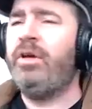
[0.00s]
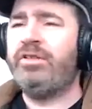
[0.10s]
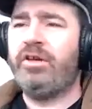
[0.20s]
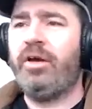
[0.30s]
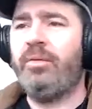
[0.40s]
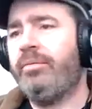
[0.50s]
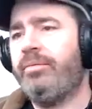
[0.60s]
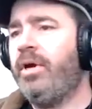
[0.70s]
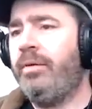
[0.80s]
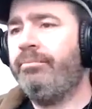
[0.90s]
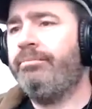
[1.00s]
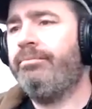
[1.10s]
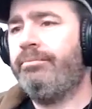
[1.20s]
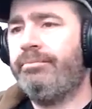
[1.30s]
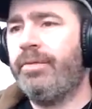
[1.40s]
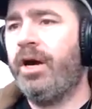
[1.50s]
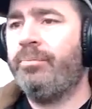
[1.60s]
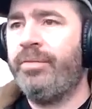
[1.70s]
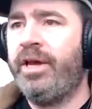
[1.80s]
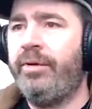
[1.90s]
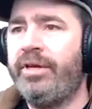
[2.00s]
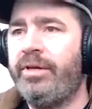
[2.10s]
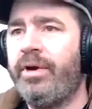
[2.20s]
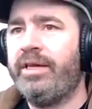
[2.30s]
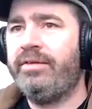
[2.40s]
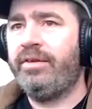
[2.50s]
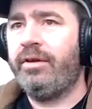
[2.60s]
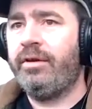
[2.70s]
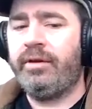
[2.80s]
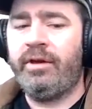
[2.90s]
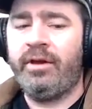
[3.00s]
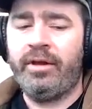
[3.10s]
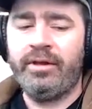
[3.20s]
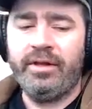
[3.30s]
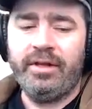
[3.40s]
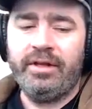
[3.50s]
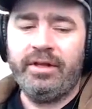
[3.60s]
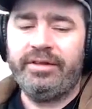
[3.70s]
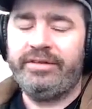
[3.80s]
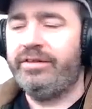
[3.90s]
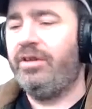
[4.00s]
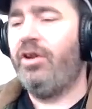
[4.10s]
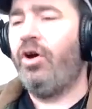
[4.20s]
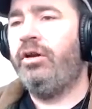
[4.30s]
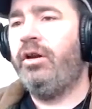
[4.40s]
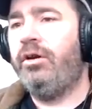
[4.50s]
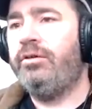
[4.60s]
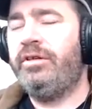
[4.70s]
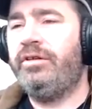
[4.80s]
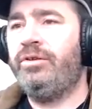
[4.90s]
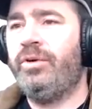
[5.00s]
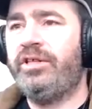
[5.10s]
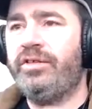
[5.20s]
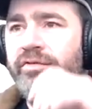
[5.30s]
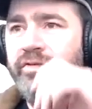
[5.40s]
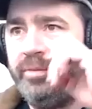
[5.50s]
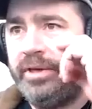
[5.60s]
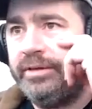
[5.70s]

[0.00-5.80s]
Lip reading: on Skype. I'm up now anyway, so this is a lock and load situation for me.